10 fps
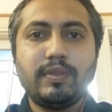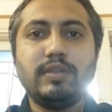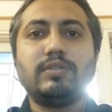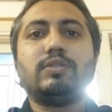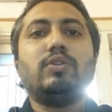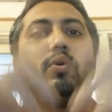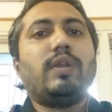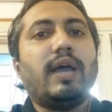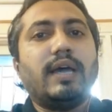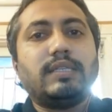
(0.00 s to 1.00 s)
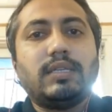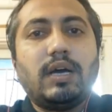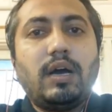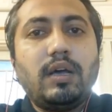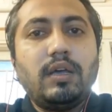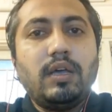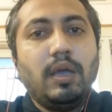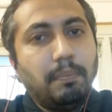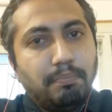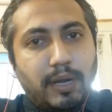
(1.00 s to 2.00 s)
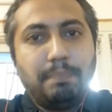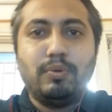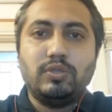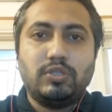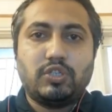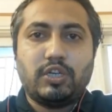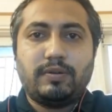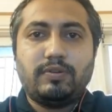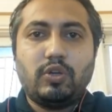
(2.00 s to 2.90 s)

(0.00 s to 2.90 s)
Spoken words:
is known as a preposition.